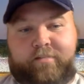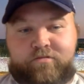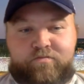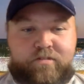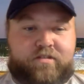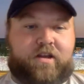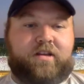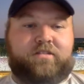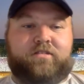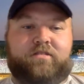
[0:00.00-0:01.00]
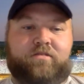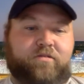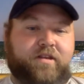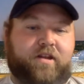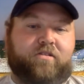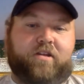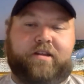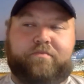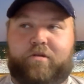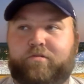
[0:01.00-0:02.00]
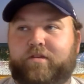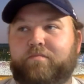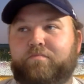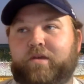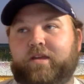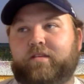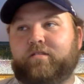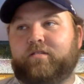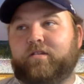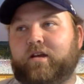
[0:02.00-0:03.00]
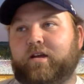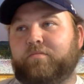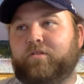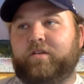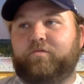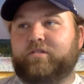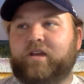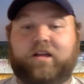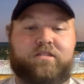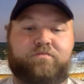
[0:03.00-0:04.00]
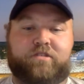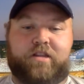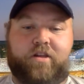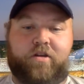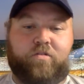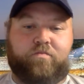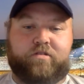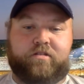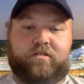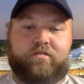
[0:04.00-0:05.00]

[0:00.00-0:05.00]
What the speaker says: Wisconsin, North Carolina, both get beat. I believe Wisconsin was at home, wasn't it?